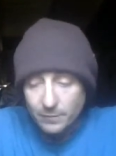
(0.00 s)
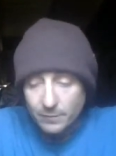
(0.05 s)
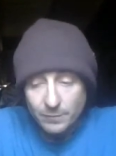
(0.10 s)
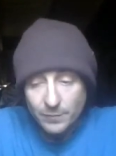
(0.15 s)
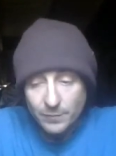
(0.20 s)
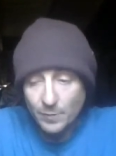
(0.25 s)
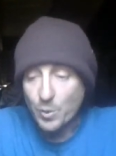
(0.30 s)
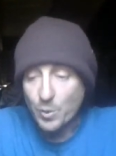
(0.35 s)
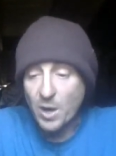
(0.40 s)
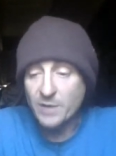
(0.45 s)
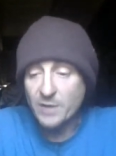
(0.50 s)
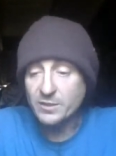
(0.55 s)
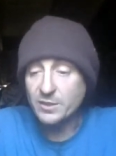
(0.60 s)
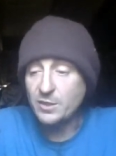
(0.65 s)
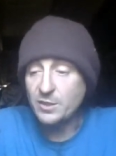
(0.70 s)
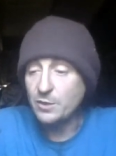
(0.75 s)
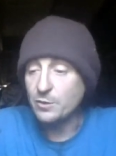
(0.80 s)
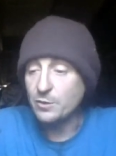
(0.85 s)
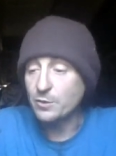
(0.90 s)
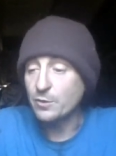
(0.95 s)
The
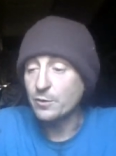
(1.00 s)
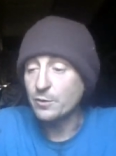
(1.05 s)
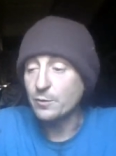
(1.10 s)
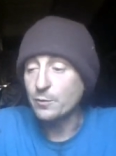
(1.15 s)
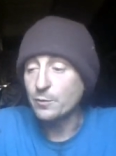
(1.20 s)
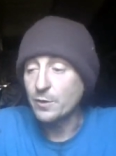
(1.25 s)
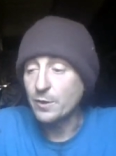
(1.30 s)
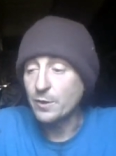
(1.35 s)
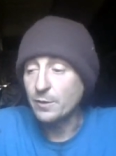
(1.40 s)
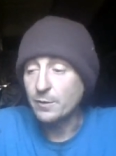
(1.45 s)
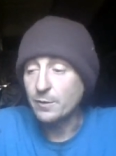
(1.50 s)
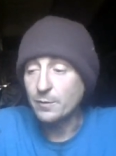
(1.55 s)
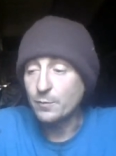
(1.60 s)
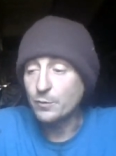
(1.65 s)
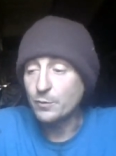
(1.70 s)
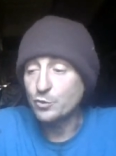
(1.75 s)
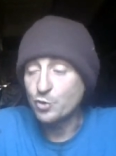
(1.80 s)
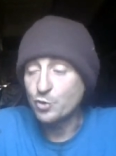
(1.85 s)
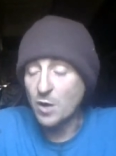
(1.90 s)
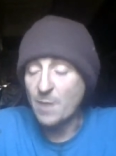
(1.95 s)
prosecutor
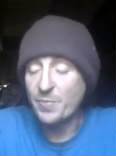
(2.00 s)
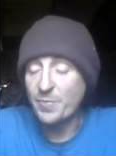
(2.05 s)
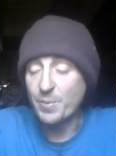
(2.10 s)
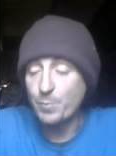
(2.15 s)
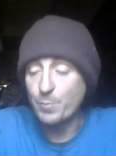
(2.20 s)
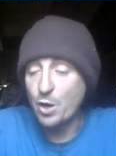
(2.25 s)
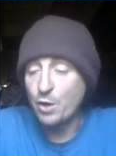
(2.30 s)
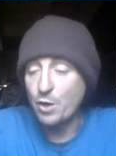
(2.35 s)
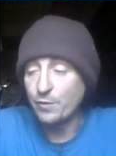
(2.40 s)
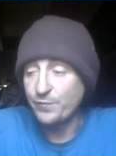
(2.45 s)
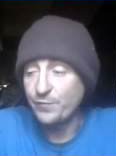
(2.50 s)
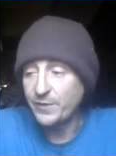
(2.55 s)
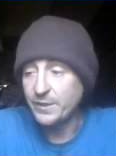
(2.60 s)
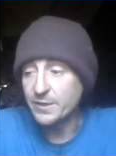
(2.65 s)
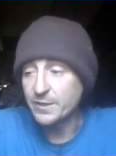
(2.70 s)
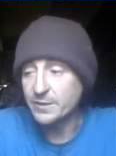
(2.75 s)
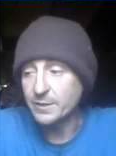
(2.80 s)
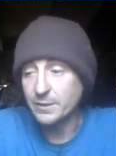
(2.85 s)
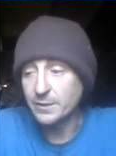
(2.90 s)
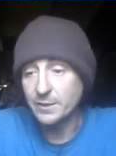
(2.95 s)
uh, dropped the ball if he
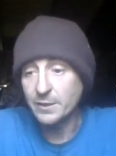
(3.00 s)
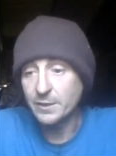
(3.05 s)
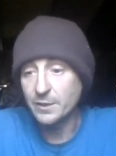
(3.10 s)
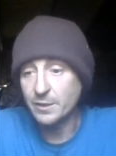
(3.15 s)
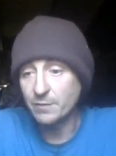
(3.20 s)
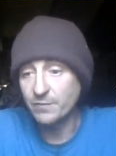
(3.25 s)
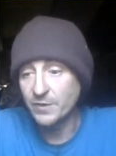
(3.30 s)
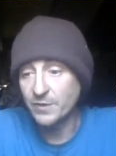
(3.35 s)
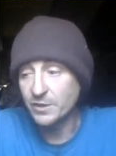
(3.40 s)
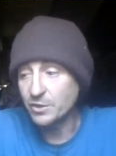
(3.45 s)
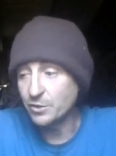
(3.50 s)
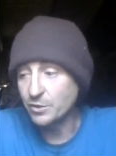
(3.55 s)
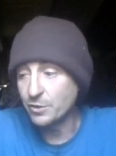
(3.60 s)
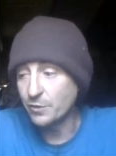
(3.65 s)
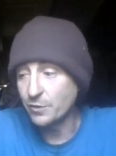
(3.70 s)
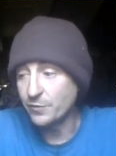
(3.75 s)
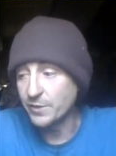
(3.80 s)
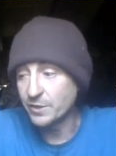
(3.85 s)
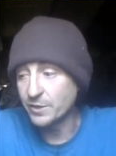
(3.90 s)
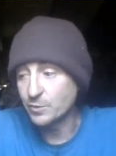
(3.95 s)
doesn't get a conviction
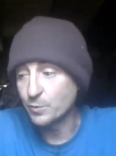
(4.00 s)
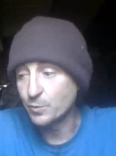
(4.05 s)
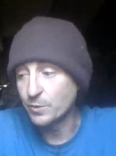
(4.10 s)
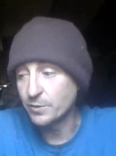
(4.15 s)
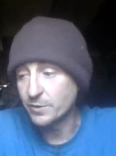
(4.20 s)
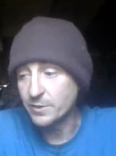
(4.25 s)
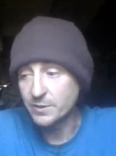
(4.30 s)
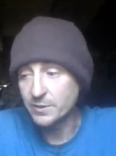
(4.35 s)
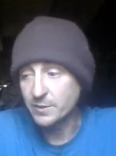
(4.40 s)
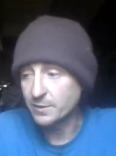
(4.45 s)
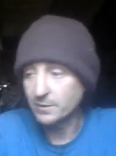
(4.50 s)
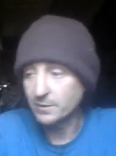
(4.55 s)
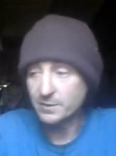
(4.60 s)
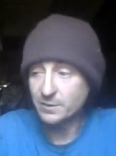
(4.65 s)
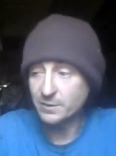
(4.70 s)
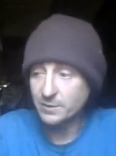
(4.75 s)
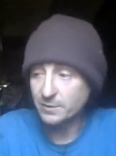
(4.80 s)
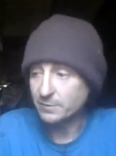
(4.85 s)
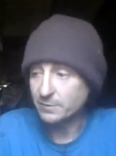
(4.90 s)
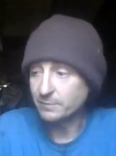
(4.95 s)
on this one because
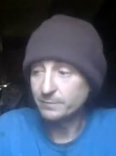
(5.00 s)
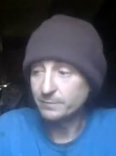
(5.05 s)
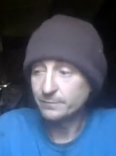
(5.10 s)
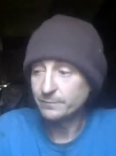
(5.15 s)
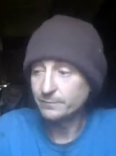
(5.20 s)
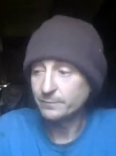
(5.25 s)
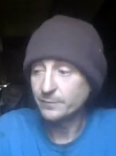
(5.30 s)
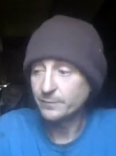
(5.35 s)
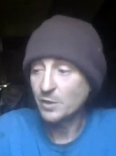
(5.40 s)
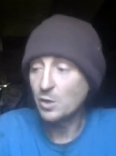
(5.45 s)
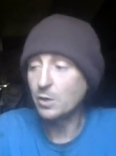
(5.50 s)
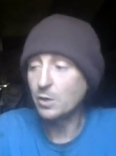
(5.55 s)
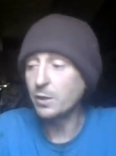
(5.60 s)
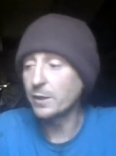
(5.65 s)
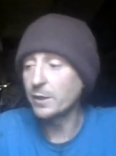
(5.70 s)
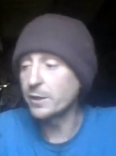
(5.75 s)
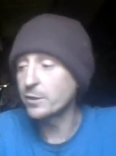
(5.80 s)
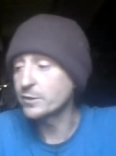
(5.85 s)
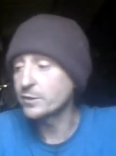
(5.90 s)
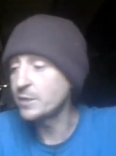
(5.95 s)
it's
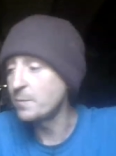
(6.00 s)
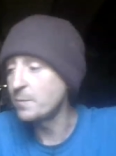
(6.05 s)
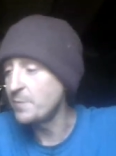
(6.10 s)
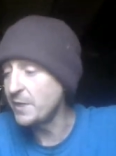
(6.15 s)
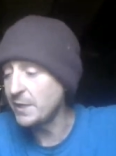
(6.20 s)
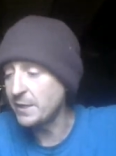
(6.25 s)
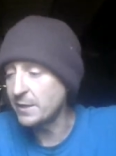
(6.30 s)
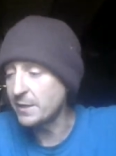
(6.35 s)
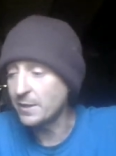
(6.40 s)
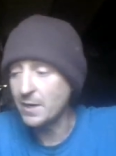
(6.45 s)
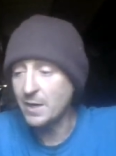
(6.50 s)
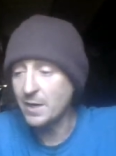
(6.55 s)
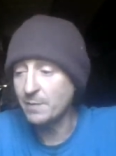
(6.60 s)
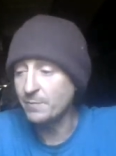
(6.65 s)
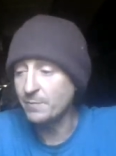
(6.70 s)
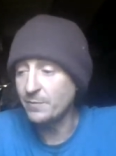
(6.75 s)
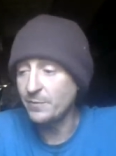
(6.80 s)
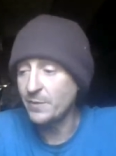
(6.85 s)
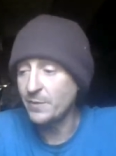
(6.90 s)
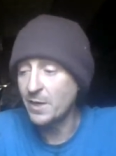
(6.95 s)
clear to me, and
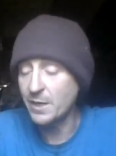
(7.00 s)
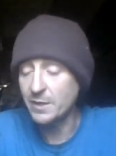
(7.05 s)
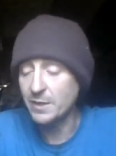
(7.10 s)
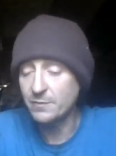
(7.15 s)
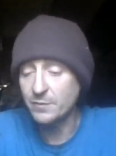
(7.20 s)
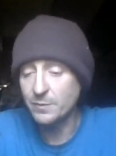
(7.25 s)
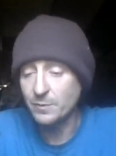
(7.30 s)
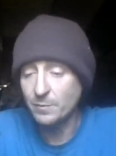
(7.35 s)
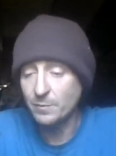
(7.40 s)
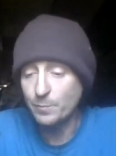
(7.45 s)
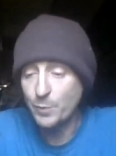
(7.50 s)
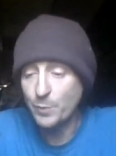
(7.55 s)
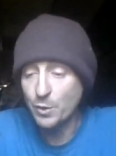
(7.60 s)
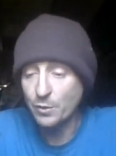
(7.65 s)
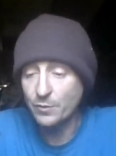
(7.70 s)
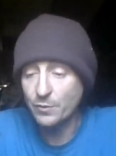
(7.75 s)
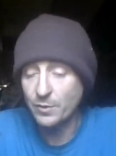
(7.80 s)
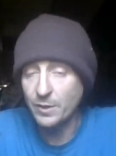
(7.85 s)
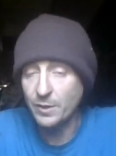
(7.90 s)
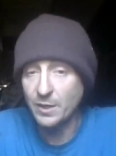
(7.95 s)
I'm not even part of the.